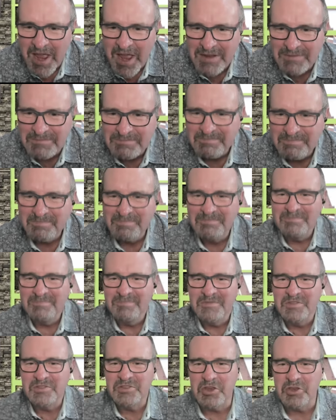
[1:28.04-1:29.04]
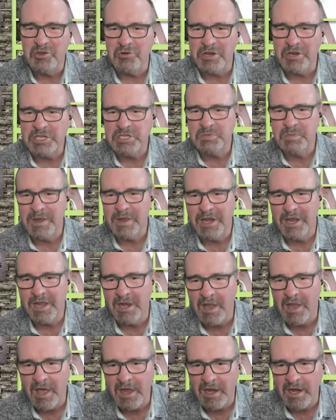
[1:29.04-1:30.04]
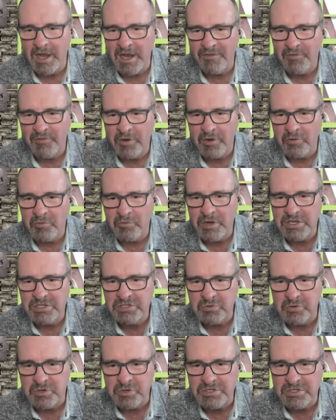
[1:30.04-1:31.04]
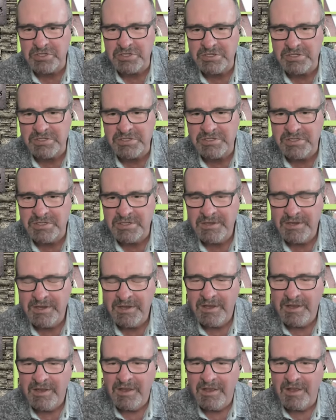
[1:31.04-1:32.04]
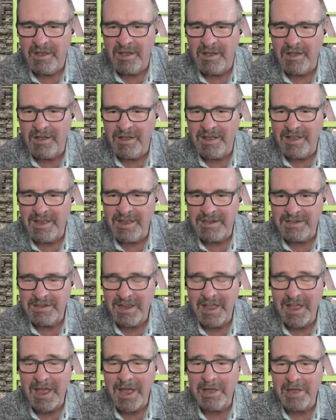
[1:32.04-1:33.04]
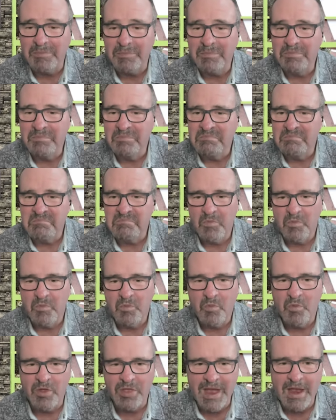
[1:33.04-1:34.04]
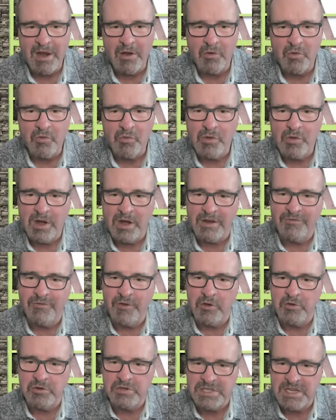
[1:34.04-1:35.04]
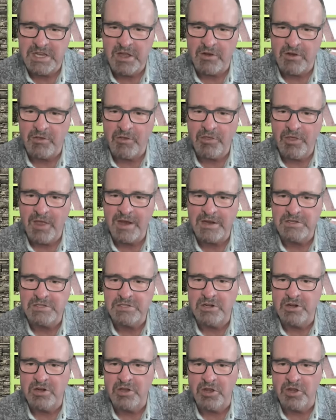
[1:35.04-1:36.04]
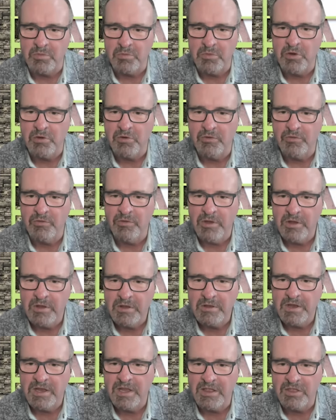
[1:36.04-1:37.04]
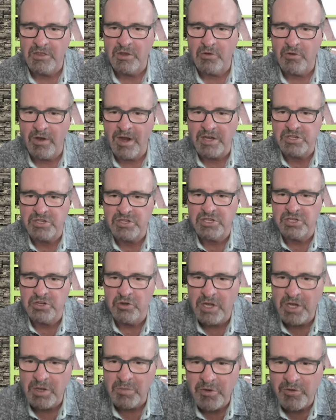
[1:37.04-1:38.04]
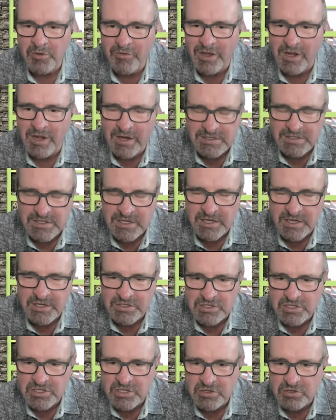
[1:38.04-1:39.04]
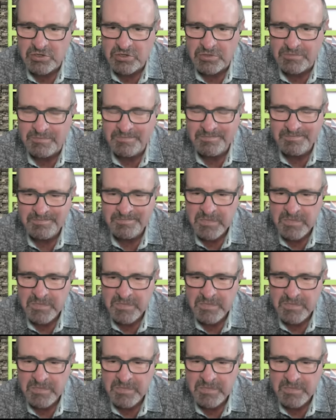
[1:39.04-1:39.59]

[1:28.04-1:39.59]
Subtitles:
right? So you're expending a lot of effort, resources, and time without really focusing on the things that are going to move in the direction you need to move in as an institution.